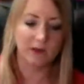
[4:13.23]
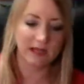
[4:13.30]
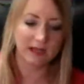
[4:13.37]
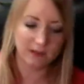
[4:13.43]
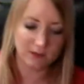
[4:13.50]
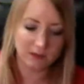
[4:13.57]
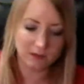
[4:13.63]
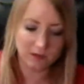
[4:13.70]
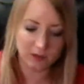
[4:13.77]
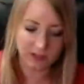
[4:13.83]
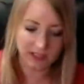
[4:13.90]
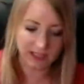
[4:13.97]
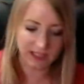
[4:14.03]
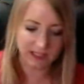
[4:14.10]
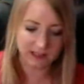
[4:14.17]
way I always
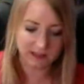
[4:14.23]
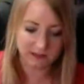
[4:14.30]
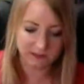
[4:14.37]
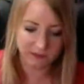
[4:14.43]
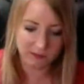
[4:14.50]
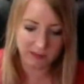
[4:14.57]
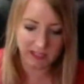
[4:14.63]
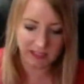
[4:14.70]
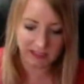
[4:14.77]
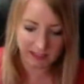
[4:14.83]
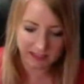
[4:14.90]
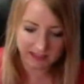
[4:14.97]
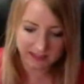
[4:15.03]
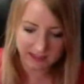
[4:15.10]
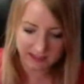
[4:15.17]
look at it is, for me,
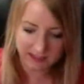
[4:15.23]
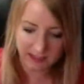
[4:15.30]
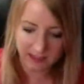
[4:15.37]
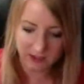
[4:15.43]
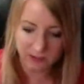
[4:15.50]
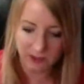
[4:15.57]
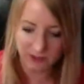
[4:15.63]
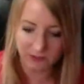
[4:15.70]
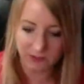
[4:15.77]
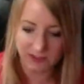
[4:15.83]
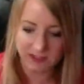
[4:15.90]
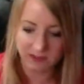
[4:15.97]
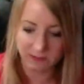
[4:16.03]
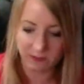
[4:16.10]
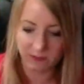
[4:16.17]
LinkedIn's like a 12 to
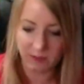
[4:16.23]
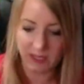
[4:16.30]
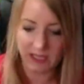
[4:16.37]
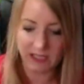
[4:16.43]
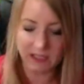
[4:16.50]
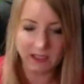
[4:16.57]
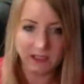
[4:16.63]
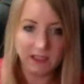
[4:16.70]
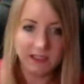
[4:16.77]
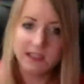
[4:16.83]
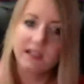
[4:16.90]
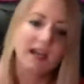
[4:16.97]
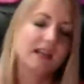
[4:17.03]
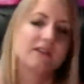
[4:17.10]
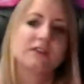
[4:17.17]
18 month play.
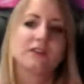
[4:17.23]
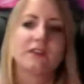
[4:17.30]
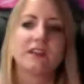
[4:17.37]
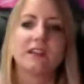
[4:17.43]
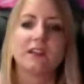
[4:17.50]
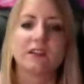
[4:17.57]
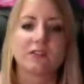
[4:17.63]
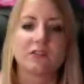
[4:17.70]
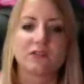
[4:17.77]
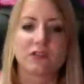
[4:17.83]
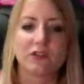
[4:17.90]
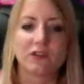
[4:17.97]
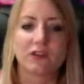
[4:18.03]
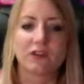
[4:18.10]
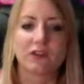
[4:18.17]
And if you think you can
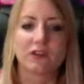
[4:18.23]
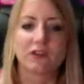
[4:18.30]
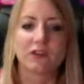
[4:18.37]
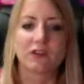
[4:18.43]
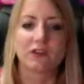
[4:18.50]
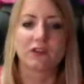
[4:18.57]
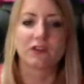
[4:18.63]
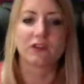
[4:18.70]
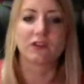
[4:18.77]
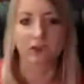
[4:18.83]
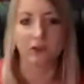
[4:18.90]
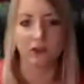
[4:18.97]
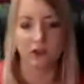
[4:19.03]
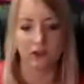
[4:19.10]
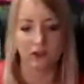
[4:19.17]
shortcut that, then
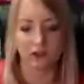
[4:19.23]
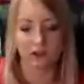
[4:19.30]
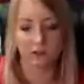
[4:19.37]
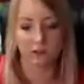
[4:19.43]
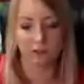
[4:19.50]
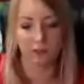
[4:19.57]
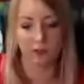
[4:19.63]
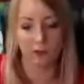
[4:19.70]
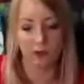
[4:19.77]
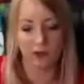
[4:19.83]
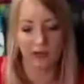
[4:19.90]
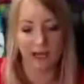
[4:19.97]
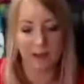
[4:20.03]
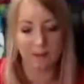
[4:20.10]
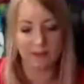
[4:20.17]
good luck. But what
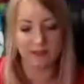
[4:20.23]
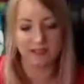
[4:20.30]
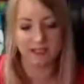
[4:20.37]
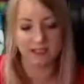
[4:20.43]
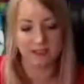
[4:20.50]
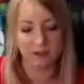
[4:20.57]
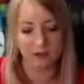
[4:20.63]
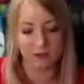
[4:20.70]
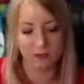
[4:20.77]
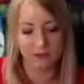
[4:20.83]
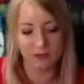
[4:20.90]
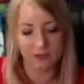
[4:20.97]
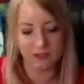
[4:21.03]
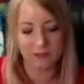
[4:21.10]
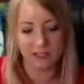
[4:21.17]
that happens is, with
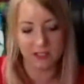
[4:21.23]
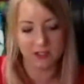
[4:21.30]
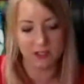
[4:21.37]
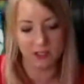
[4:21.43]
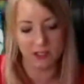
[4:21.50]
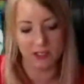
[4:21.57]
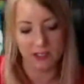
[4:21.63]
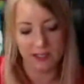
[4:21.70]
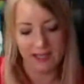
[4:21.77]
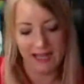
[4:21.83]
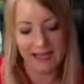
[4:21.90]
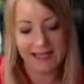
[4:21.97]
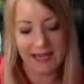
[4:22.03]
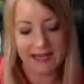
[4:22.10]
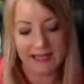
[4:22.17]
automation,
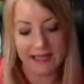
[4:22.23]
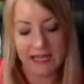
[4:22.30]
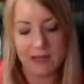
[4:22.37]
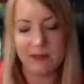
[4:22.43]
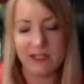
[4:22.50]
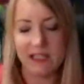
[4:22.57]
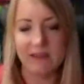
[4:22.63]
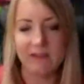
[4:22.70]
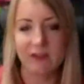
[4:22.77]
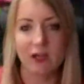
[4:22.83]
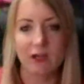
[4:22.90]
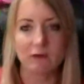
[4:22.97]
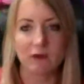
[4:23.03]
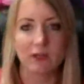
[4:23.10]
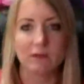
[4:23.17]
I get it. I mean, I have a
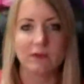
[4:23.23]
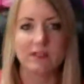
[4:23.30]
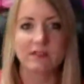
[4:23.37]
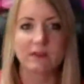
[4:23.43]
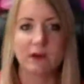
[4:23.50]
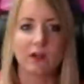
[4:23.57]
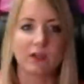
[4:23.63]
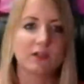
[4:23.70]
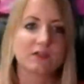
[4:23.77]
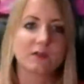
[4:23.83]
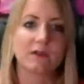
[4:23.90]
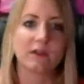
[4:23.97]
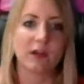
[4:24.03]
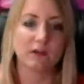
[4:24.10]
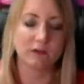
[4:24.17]
lot of running ins, or used to
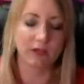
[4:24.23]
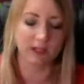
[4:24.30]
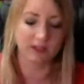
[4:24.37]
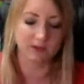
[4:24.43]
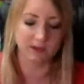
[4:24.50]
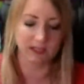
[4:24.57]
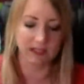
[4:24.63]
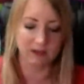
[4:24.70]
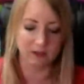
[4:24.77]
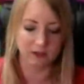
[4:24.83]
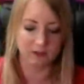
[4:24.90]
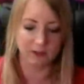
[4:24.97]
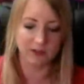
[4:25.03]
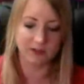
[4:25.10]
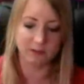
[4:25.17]
have a lot of run-ins with like the
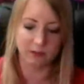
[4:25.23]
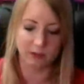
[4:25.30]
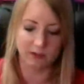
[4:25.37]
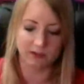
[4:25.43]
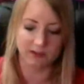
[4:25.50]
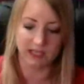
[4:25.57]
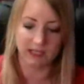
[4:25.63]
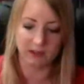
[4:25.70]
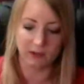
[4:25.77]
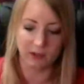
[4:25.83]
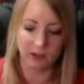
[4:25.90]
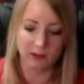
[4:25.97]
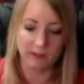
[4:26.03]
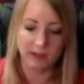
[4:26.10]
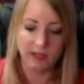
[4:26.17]
automation boys, as I
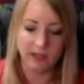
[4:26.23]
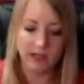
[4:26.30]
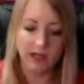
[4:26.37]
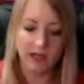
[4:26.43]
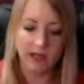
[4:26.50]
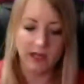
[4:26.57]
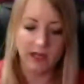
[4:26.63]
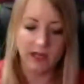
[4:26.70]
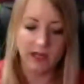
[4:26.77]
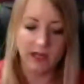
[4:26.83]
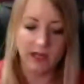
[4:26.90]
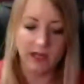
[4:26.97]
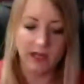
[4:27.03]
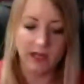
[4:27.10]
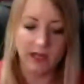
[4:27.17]
call
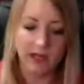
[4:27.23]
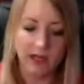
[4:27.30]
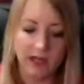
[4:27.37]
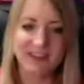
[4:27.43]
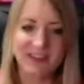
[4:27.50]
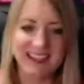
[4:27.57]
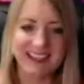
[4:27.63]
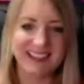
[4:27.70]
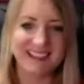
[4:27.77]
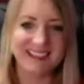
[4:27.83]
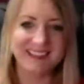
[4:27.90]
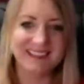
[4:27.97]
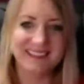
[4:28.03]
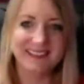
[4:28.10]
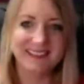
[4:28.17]
them. The thing
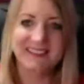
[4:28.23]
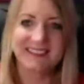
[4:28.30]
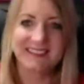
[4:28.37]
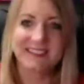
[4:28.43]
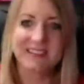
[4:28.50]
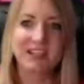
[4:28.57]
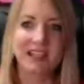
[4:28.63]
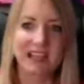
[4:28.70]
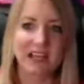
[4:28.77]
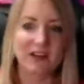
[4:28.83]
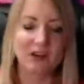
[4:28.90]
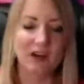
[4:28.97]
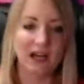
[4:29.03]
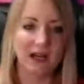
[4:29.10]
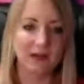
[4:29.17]
is, you're going to get
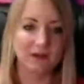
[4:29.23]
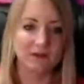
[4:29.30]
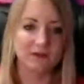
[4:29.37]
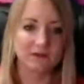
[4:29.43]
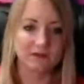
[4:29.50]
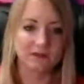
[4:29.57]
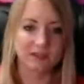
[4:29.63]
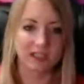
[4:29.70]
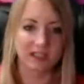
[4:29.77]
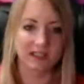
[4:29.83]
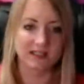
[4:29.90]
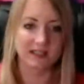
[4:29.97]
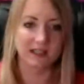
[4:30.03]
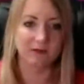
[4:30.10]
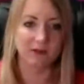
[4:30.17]
caught out. So you're going
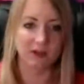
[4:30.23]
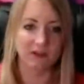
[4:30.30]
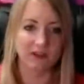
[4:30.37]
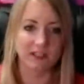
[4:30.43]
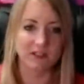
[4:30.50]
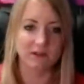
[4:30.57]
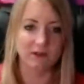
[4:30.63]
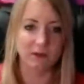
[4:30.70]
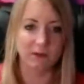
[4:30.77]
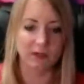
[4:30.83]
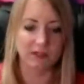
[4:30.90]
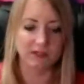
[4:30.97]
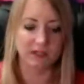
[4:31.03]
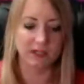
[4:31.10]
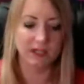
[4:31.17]
to send the wrong thing to the wrong
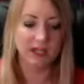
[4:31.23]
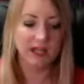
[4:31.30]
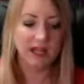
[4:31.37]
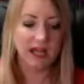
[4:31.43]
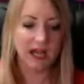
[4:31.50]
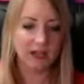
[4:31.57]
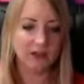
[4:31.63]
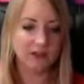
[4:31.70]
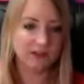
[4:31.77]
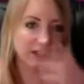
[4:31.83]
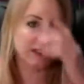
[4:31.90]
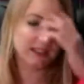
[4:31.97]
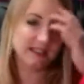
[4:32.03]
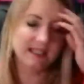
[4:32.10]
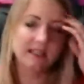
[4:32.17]
person. And also
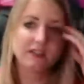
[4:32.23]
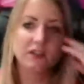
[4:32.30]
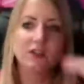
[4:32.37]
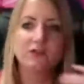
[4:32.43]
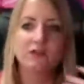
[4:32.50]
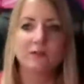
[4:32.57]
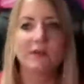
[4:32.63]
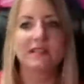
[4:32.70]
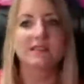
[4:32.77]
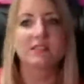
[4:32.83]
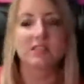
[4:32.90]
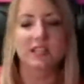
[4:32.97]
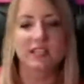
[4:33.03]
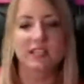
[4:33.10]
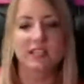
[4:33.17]
you send 100
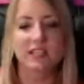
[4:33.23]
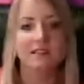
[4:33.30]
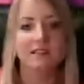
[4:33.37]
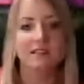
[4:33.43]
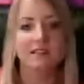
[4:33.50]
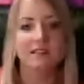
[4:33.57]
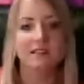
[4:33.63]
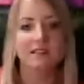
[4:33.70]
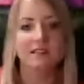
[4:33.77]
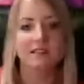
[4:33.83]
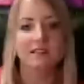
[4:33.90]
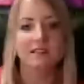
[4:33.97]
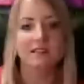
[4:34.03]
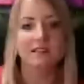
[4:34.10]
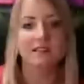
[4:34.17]
messages, they
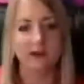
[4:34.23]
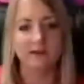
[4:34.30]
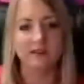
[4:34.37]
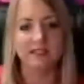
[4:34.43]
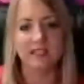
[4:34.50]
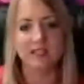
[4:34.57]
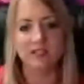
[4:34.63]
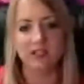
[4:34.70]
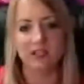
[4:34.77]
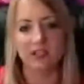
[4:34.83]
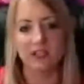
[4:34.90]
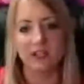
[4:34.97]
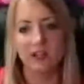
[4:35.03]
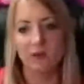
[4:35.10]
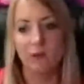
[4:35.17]
open up a
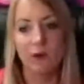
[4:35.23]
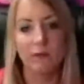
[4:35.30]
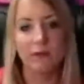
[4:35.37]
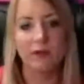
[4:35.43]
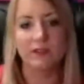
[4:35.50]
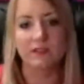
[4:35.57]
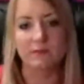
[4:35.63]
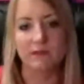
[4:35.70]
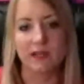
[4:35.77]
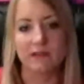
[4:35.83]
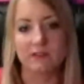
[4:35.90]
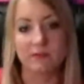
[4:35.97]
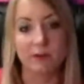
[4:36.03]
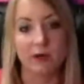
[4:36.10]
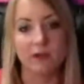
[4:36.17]
conversation, one person might
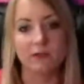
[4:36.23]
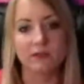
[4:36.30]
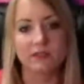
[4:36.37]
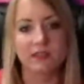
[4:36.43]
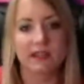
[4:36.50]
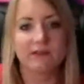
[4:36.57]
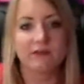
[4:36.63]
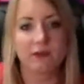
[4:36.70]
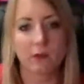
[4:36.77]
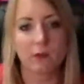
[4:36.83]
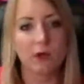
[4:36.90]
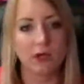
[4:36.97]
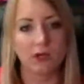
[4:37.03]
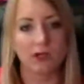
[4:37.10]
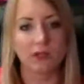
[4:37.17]
respond. So therefore it
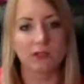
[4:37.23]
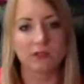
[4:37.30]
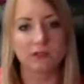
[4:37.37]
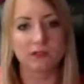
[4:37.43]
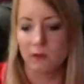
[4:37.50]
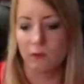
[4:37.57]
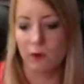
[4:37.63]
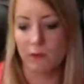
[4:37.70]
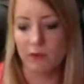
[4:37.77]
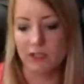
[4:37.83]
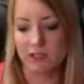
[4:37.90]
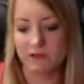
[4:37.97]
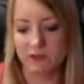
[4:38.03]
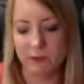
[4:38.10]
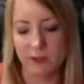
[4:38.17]
works. One
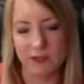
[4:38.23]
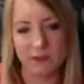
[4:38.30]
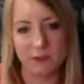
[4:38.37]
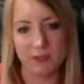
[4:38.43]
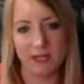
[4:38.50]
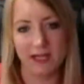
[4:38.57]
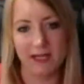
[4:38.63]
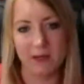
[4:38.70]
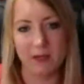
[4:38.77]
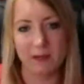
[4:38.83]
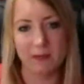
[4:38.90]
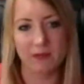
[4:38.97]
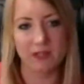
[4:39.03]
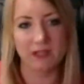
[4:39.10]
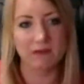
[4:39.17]
person responds, but 99
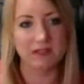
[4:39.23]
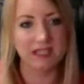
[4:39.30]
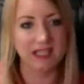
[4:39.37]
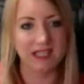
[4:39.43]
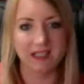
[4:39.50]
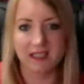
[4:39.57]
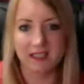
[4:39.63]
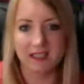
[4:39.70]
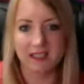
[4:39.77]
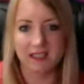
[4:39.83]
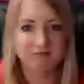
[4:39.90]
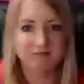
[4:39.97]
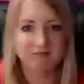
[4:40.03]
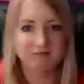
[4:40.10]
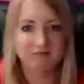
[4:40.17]
people think you're a dick.
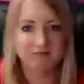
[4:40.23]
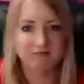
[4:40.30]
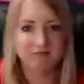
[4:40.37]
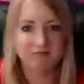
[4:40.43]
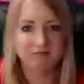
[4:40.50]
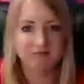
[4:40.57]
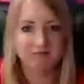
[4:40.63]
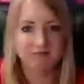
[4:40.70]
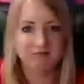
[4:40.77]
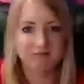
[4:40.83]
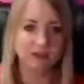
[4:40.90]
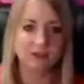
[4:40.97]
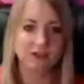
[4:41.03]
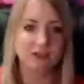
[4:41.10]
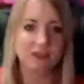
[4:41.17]
Like you're